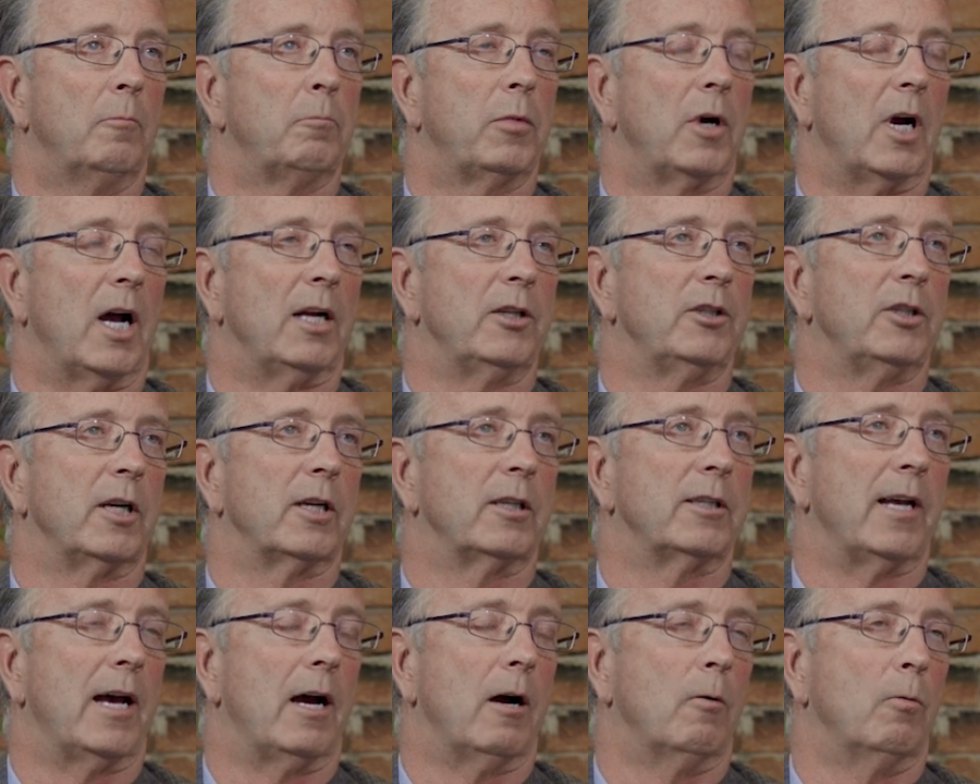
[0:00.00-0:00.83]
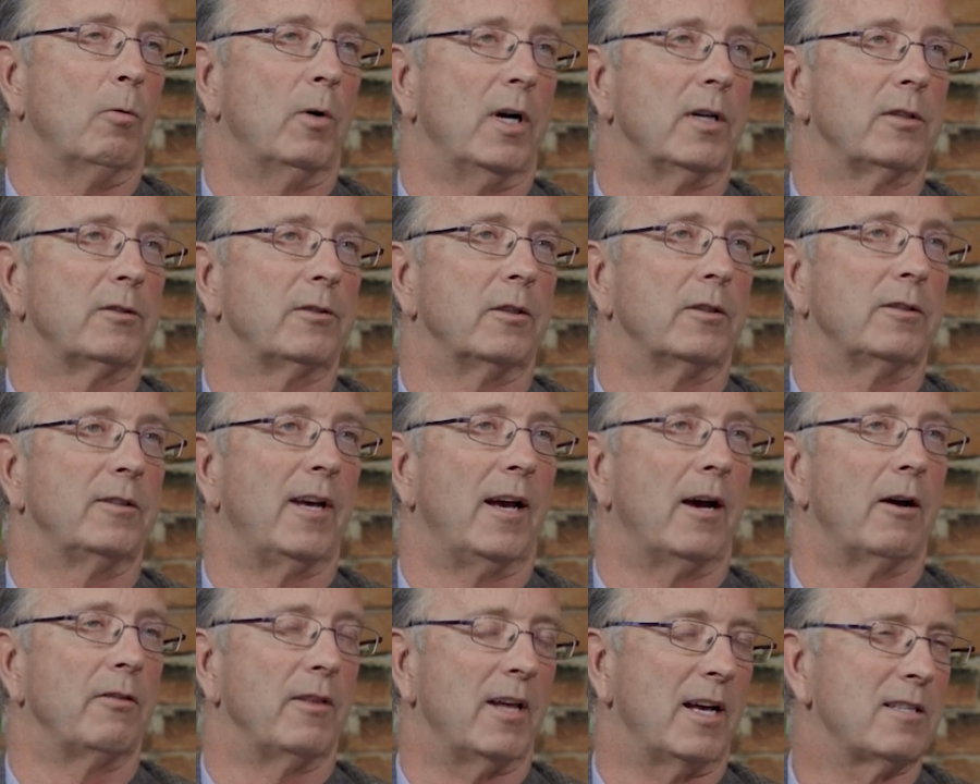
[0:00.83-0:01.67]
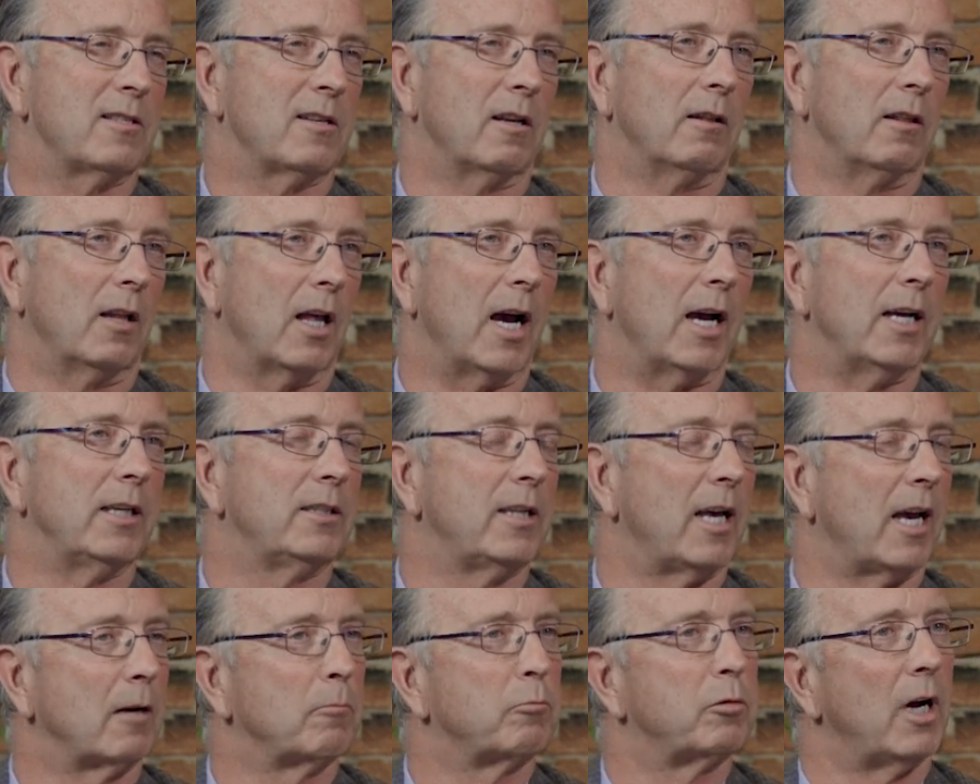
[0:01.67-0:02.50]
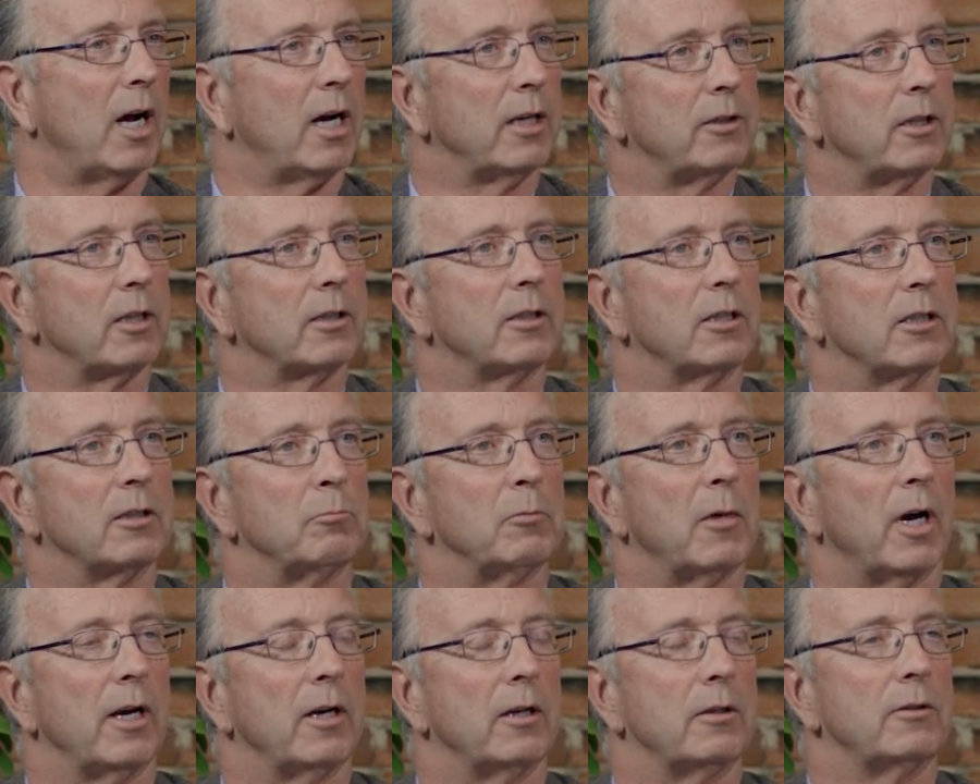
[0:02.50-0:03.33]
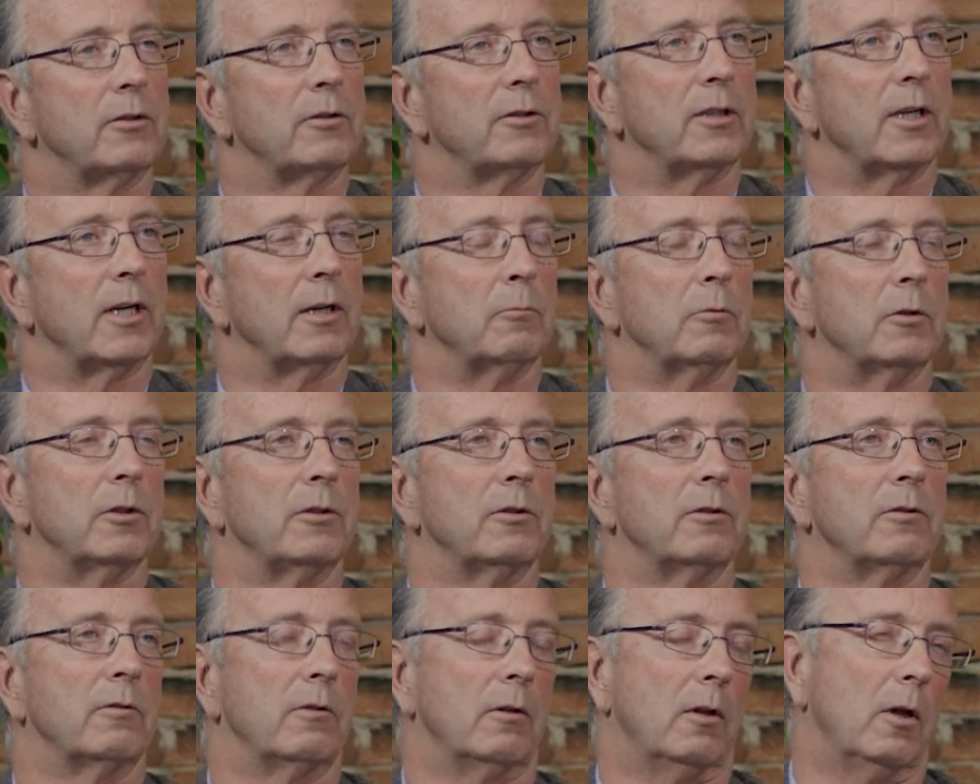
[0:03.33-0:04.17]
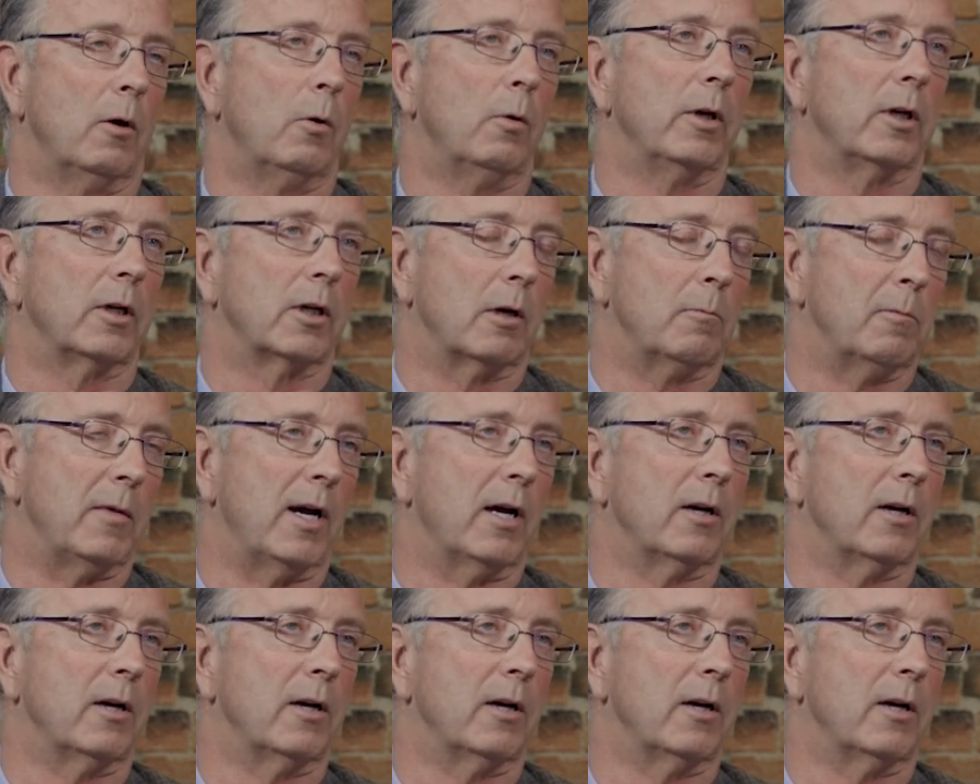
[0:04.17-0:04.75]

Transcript: project out west of town, that's a LIHTC project is my understanding, which is low income